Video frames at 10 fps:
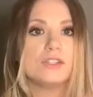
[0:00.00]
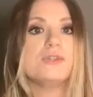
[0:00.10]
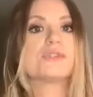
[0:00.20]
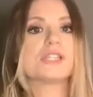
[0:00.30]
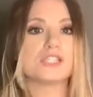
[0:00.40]

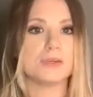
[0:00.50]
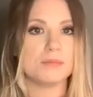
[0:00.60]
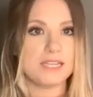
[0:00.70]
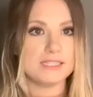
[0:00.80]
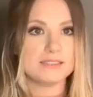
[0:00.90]
nutrition
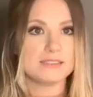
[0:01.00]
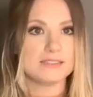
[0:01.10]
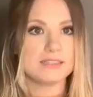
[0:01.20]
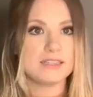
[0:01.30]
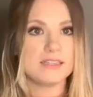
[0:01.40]

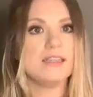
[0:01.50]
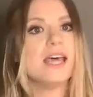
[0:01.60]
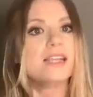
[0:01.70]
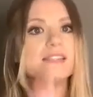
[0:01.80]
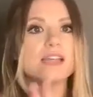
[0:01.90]
place,
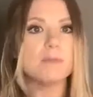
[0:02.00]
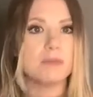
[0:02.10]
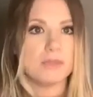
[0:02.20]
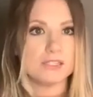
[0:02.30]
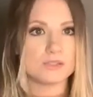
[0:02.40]
like
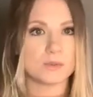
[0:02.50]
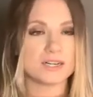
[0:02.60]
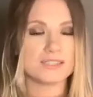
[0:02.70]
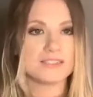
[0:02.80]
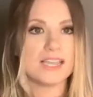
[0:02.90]
supplement
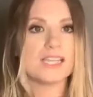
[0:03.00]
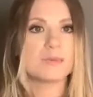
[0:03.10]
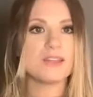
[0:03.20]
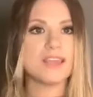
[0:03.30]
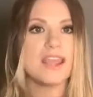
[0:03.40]
store?
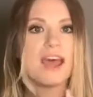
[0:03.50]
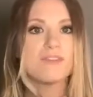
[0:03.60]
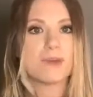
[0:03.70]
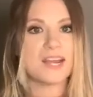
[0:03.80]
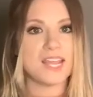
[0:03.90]
Guess what they
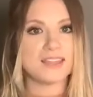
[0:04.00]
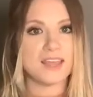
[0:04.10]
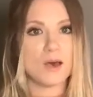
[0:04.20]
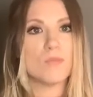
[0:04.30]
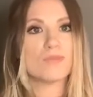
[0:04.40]
have ready at
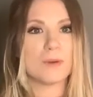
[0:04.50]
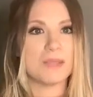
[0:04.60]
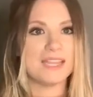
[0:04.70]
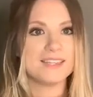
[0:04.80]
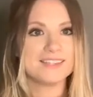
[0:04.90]
the home for
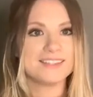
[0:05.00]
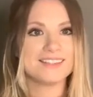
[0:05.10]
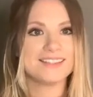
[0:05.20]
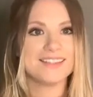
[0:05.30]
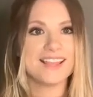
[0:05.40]
me?
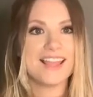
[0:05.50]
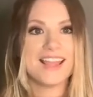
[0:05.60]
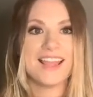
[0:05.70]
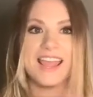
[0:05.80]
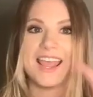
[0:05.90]

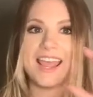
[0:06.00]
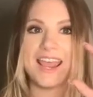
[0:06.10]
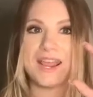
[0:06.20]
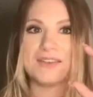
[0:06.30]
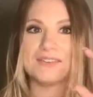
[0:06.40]

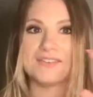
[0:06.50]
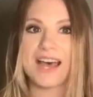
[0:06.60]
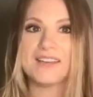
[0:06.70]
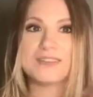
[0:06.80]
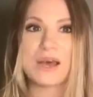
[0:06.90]
A a
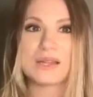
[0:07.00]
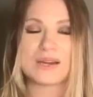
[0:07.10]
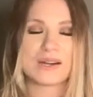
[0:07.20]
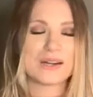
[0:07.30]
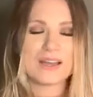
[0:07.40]

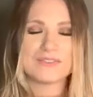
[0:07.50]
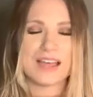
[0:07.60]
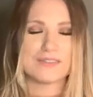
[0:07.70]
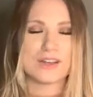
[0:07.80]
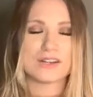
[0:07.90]

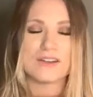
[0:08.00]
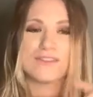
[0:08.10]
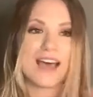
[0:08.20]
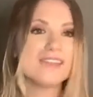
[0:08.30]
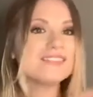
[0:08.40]

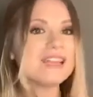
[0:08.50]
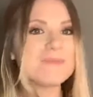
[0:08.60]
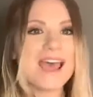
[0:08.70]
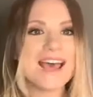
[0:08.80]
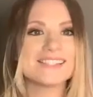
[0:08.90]

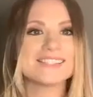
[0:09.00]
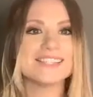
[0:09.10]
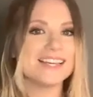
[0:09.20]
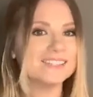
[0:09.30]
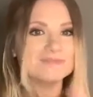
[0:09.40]
5-day pass
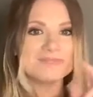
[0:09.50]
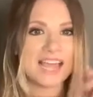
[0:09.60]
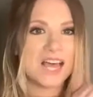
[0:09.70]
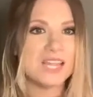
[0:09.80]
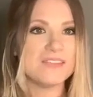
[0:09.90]
to
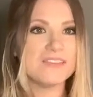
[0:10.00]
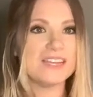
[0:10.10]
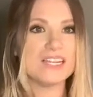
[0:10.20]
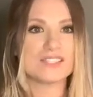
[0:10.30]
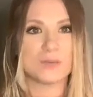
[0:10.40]
LA
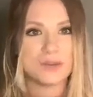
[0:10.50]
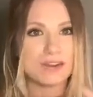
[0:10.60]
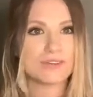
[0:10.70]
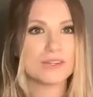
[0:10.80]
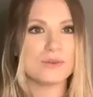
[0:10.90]
Fitness or
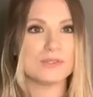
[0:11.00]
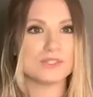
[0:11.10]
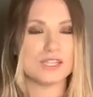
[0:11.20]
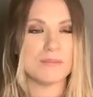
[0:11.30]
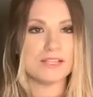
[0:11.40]
whatever
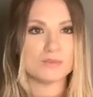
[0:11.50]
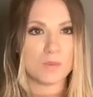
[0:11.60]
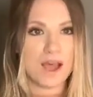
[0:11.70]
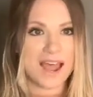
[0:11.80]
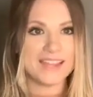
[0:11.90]
local gym
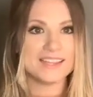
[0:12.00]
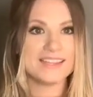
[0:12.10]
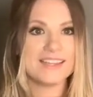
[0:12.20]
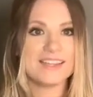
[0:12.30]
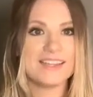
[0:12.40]
is. Why?